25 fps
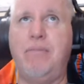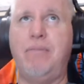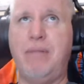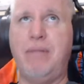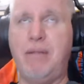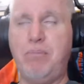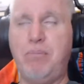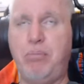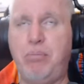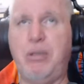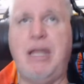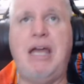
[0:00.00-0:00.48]

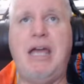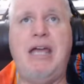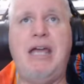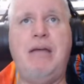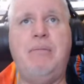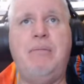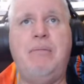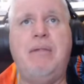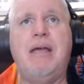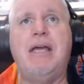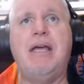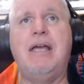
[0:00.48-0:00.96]

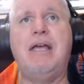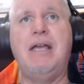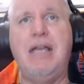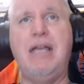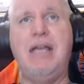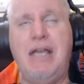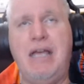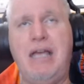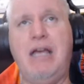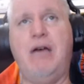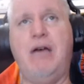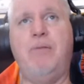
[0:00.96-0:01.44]
blame
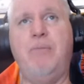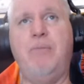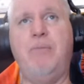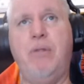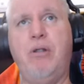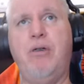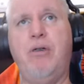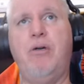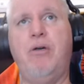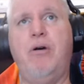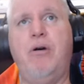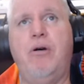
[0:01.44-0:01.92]
him
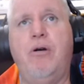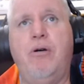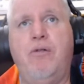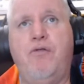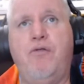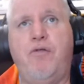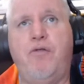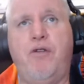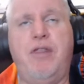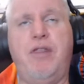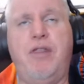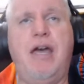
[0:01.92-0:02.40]

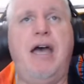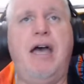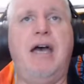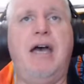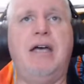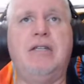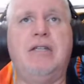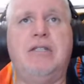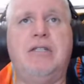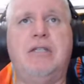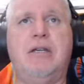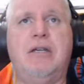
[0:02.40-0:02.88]
for
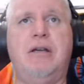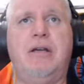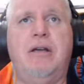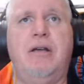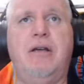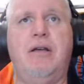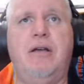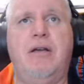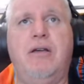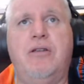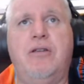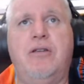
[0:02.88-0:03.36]
that.
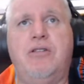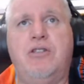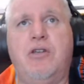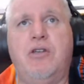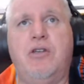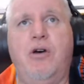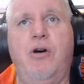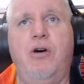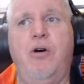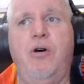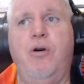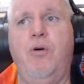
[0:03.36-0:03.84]

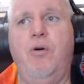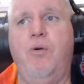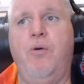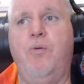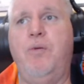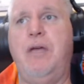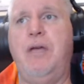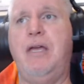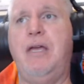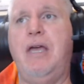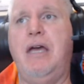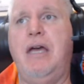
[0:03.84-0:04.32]
So
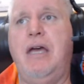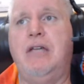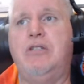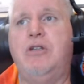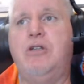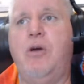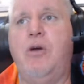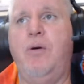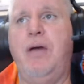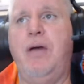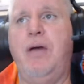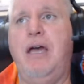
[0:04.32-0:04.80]
we
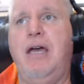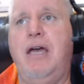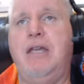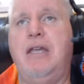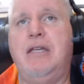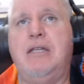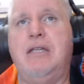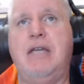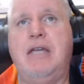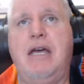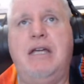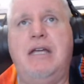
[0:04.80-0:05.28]
can't go ahead
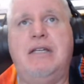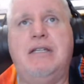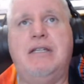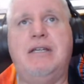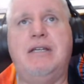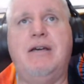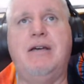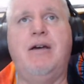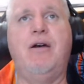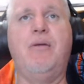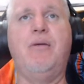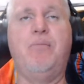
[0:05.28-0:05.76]
and
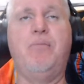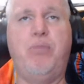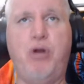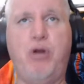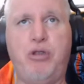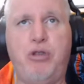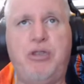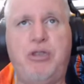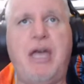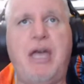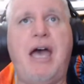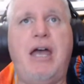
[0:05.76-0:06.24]

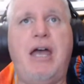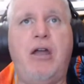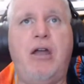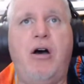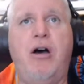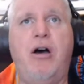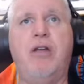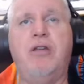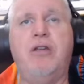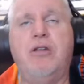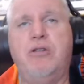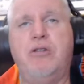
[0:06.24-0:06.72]
put that
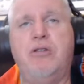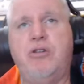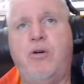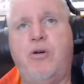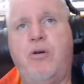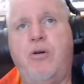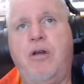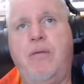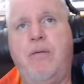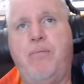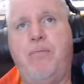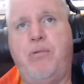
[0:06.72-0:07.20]
on
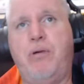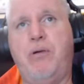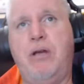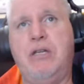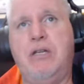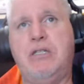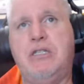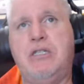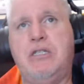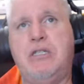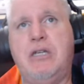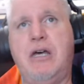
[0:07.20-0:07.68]
Taurean
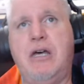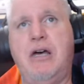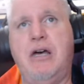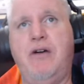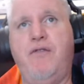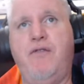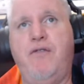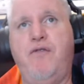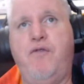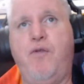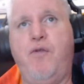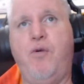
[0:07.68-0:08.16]
Prince
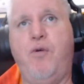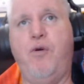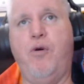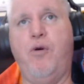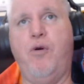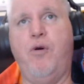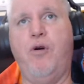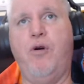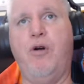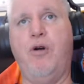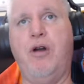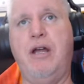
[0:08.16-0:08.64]

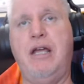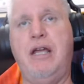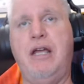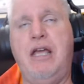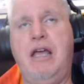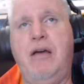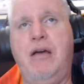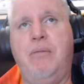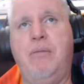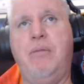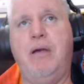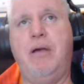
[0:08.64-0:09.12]
for
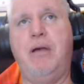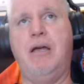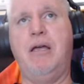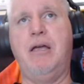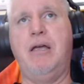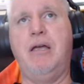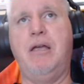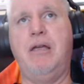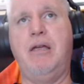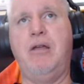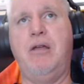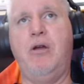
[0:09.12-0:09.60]
him,
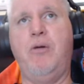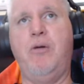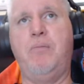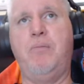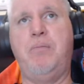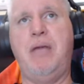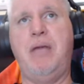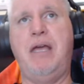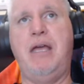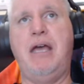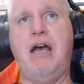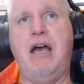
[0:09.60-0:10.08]

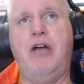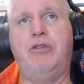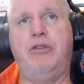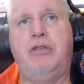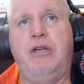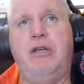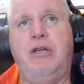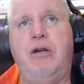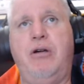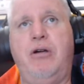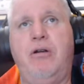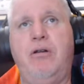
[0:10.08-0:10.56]
being out
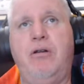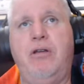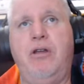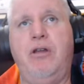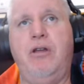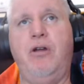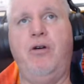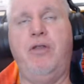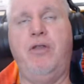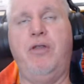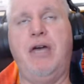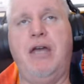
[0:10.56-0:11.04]
there.
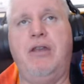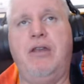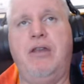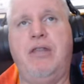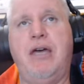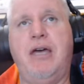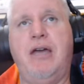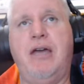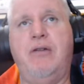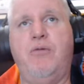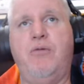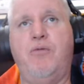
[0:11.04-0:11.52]

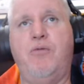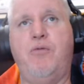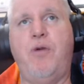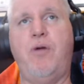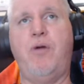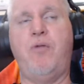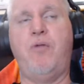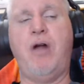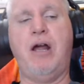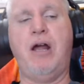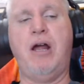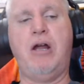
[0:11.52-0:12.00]
That
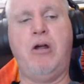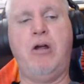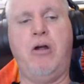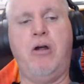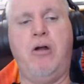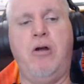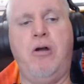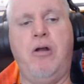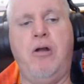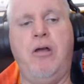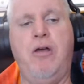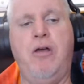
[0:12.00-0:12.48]

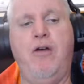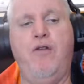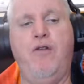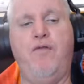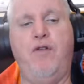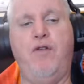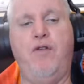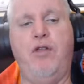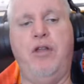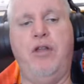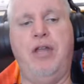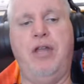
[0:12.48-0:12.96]
record
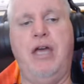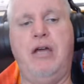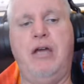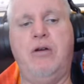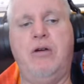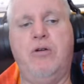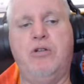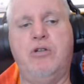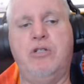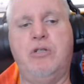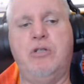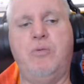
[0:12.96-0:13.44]
for the
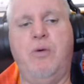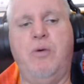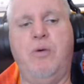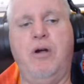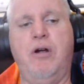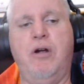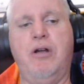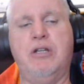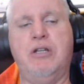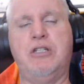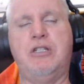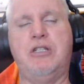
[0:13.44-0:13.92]
Lakers
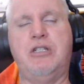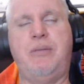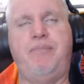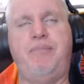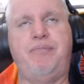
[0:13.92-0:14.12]
where it's,